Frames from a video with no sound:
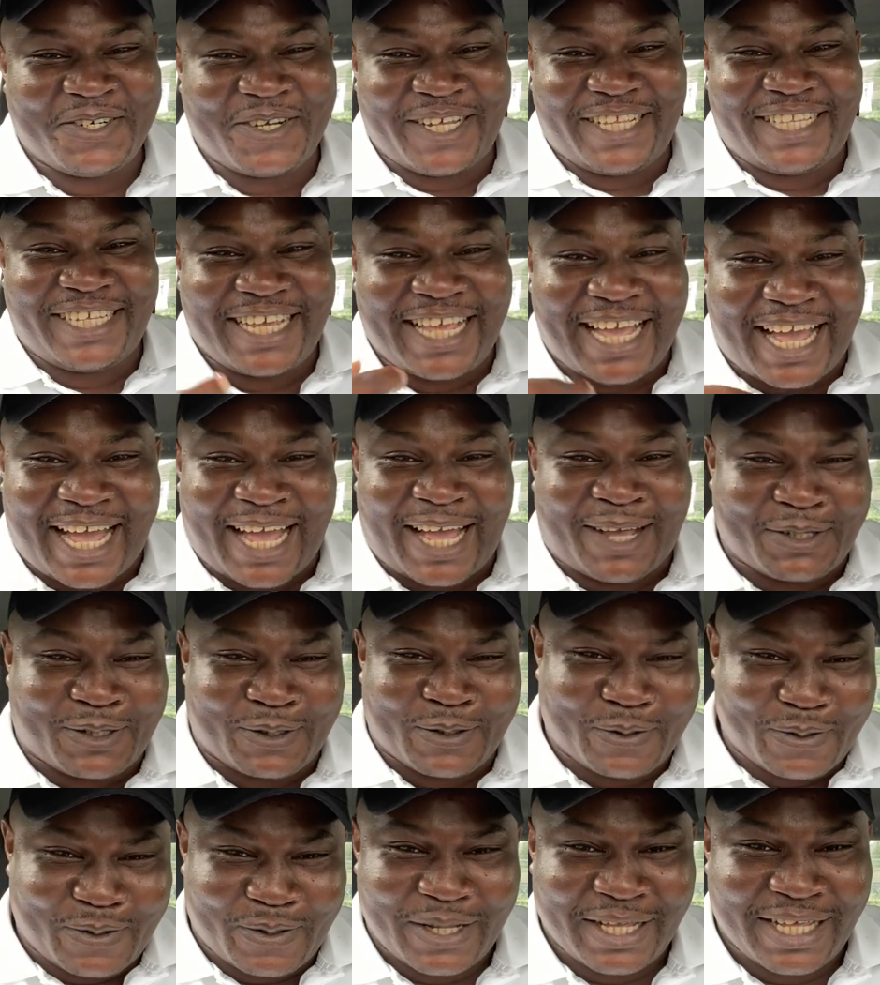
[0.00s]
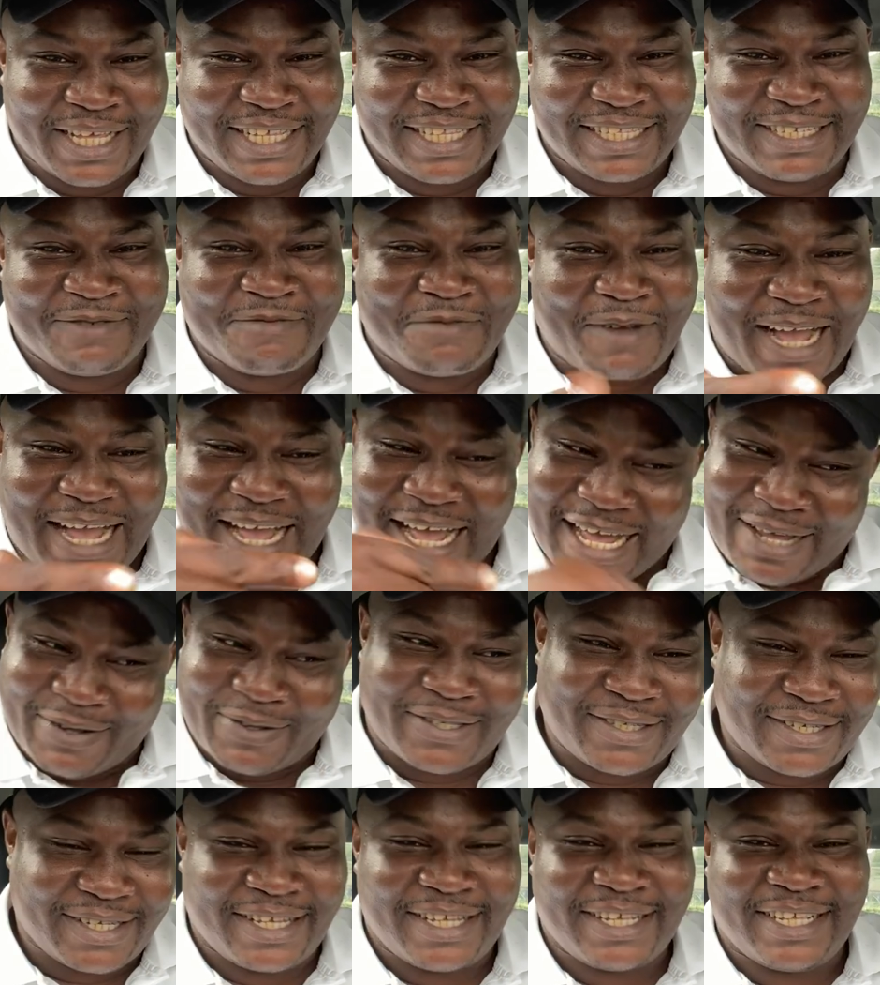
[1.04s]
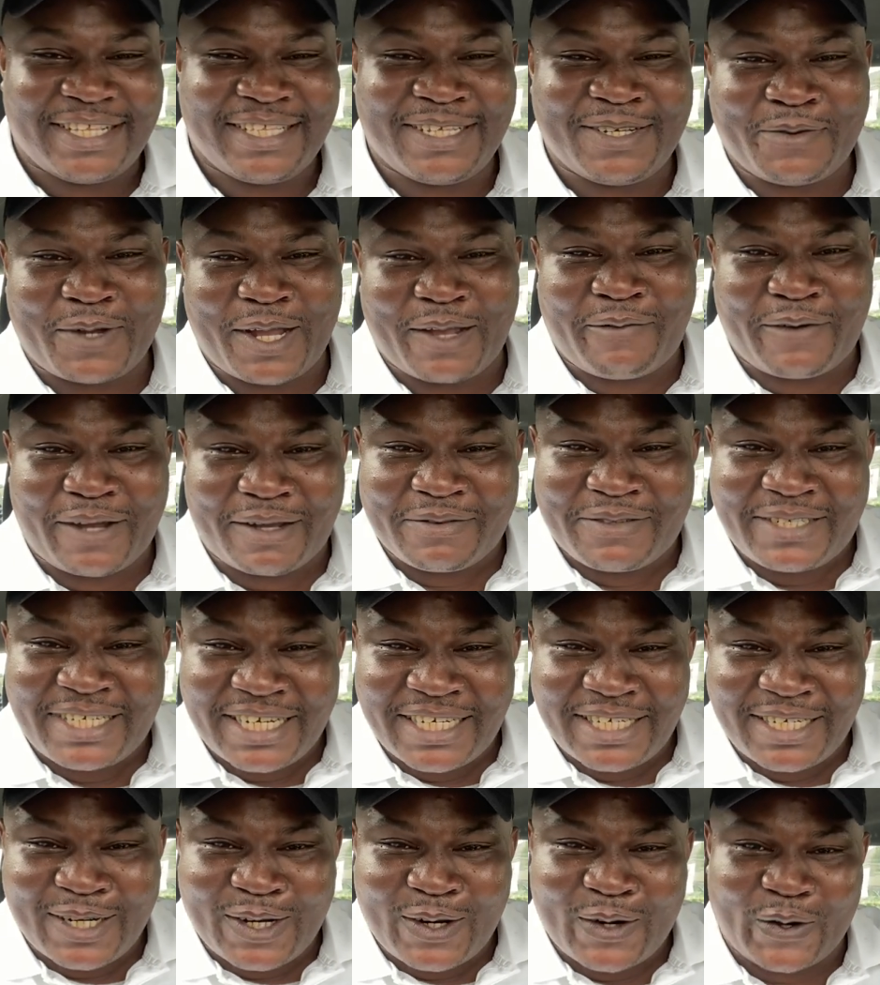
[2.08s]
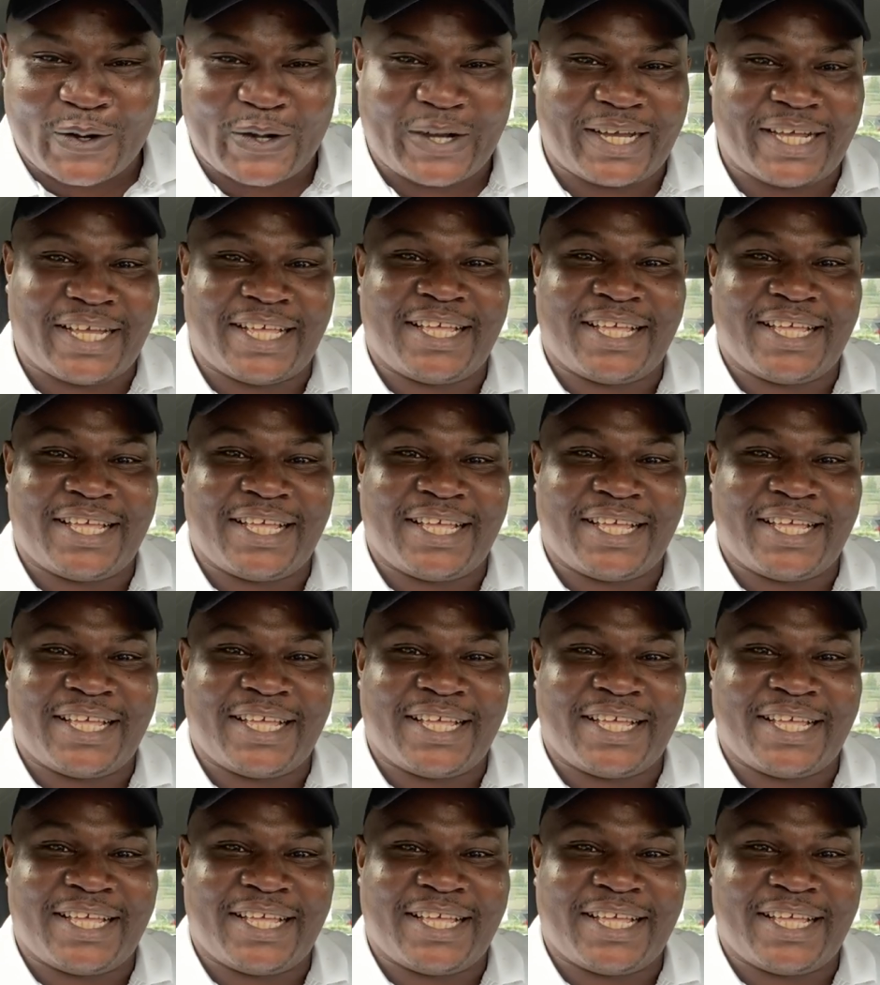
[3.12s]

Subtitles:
the house, the man house, the wife have changed the lock.